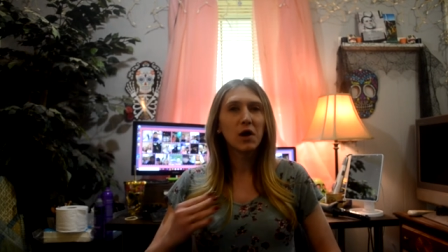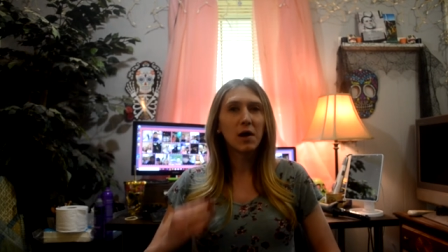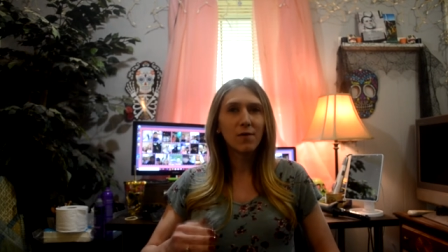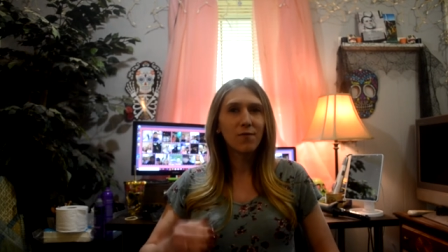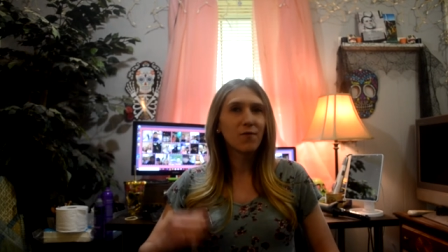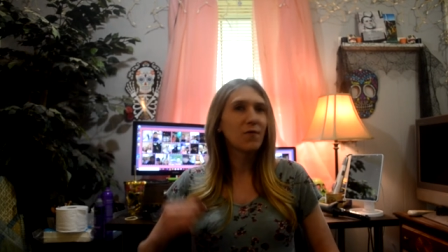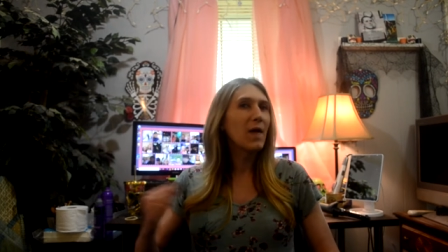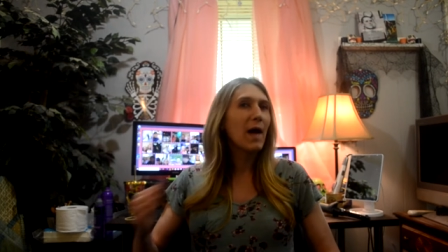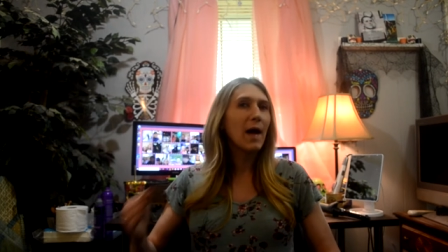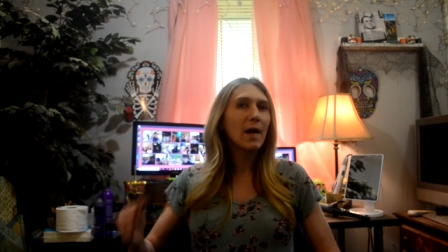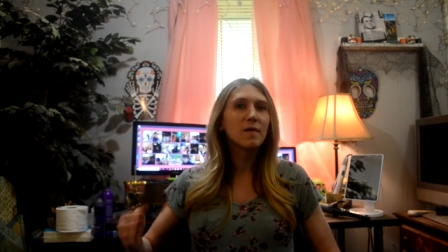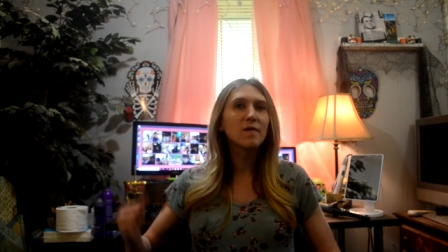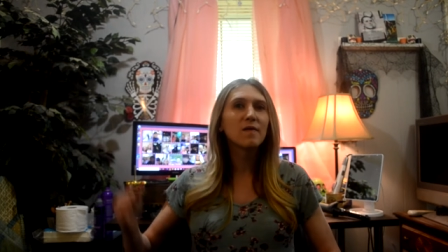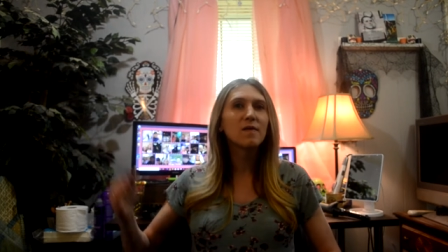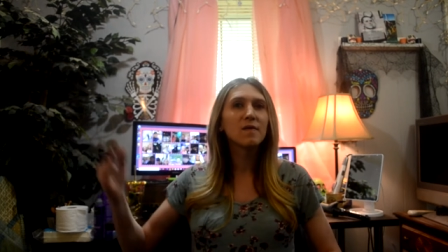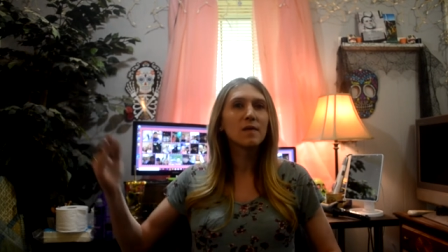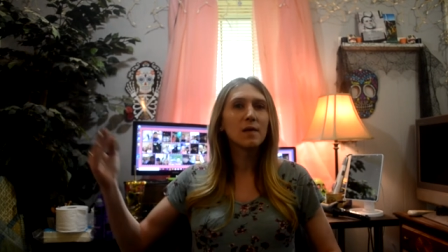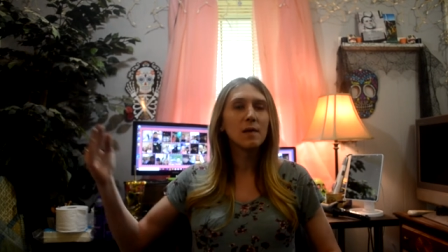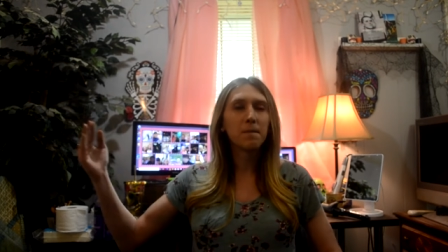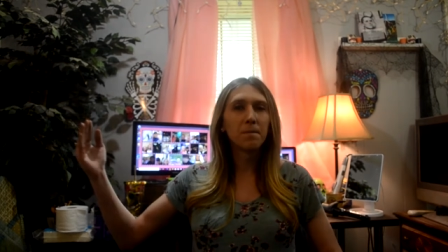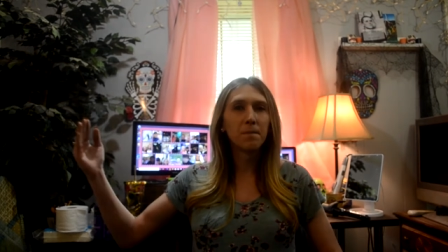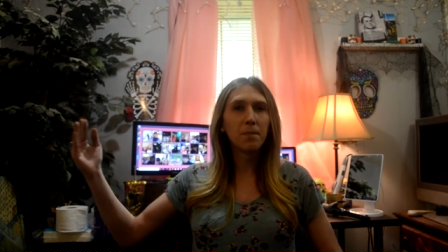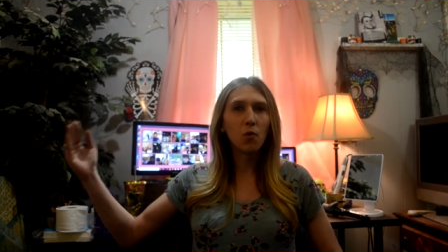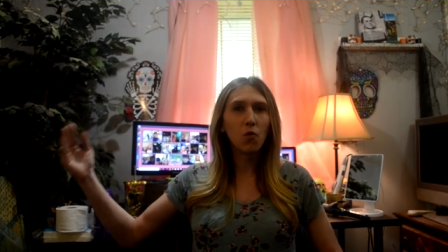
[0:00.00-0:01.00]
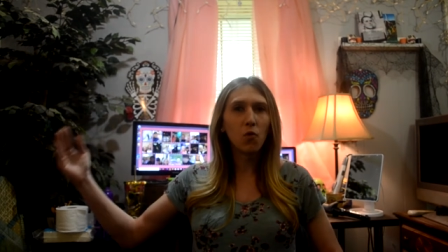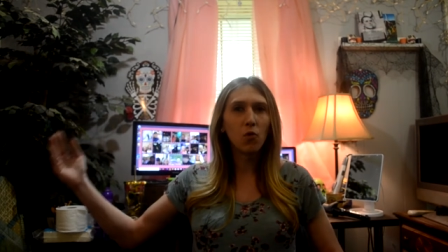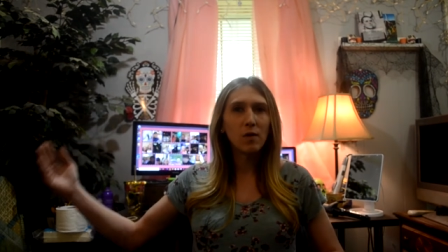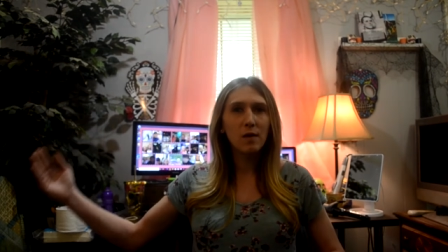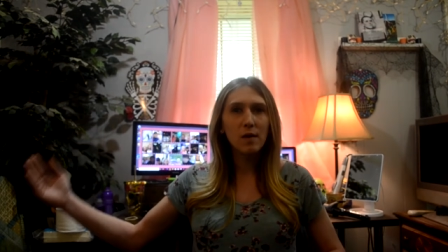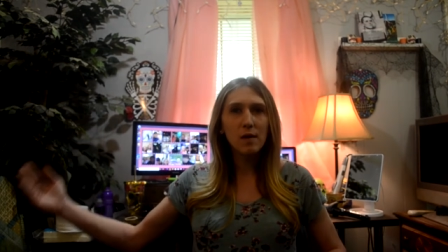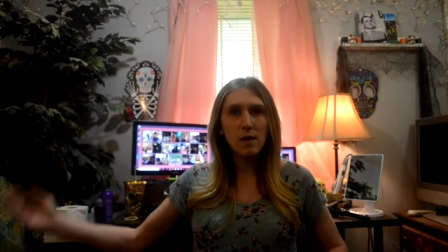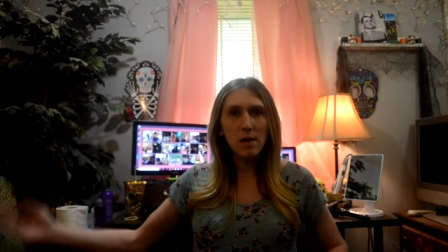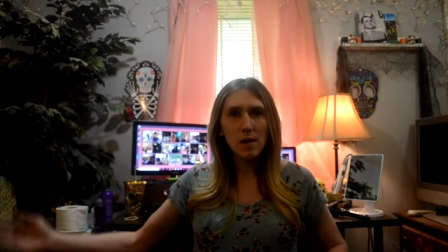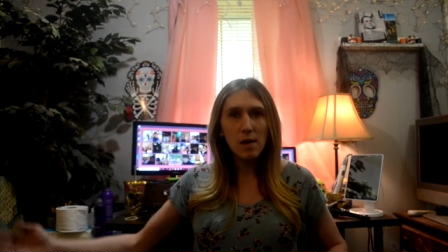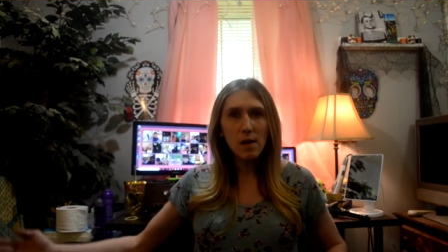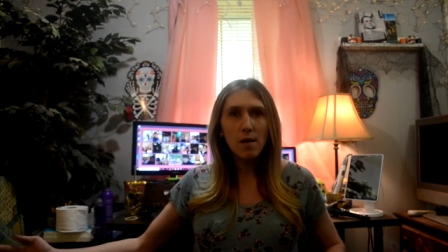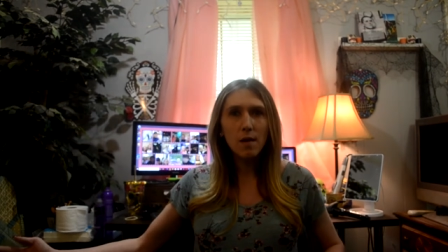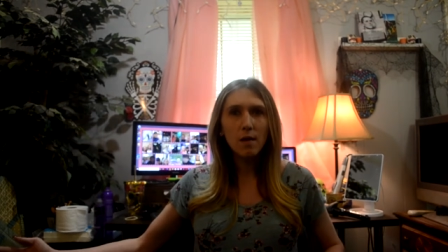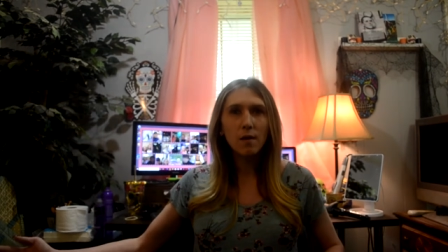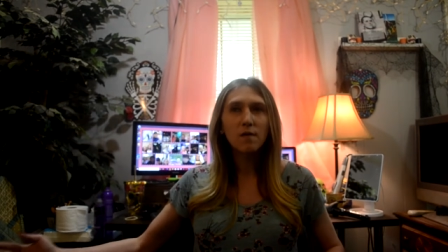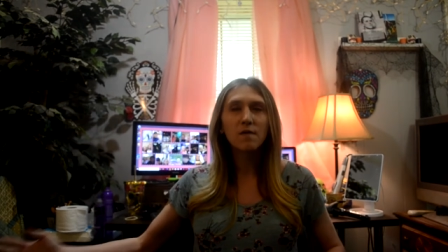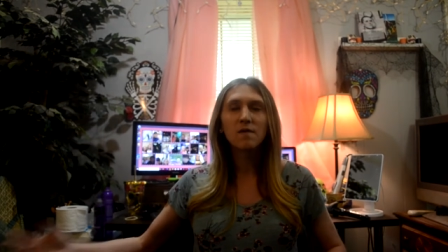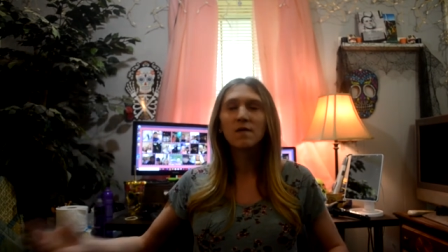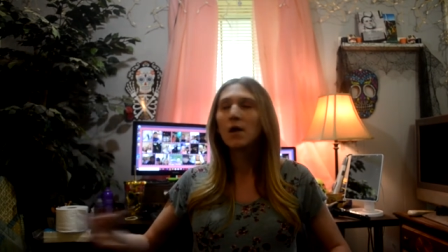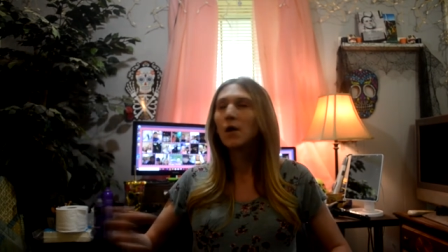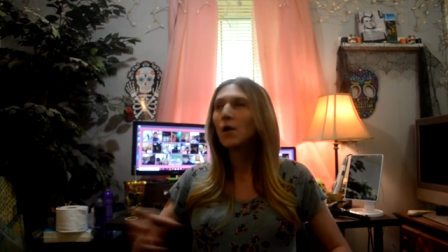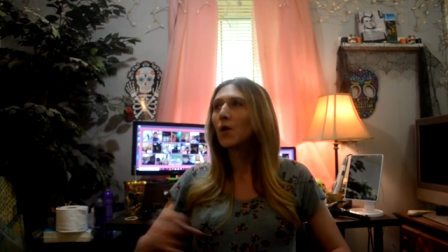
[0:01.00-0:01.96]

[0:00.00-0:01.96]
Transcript: of that symbol is.